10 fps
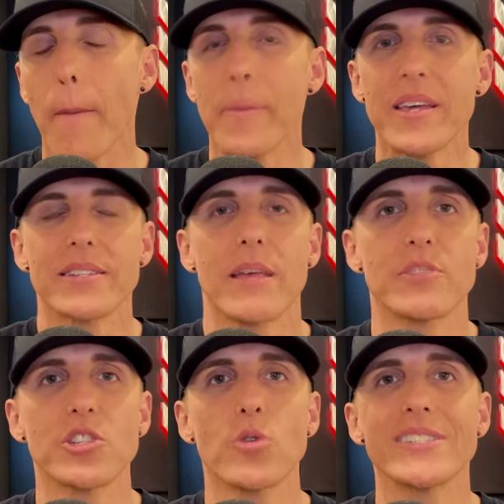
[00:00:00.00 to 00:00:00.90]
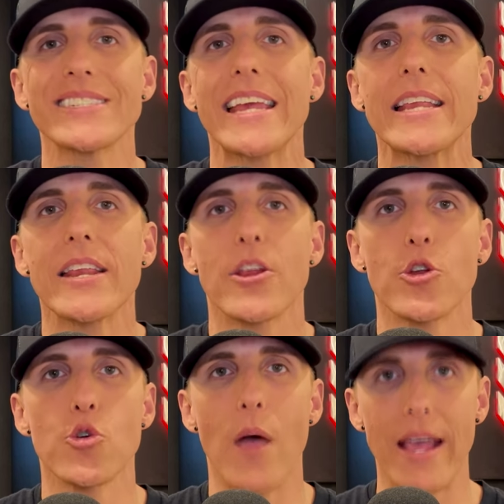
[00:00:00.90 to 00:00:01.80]
because I'm so seated in
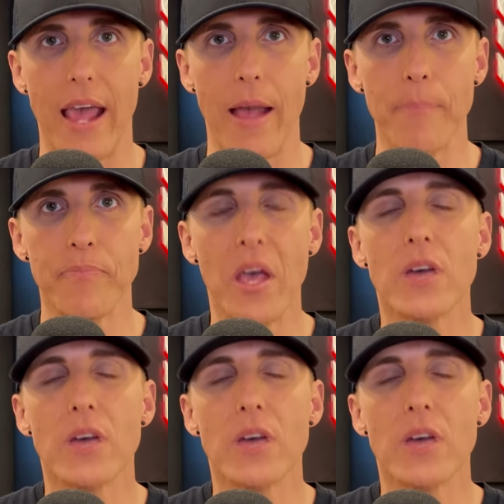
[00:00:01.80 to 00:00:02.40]
who I am,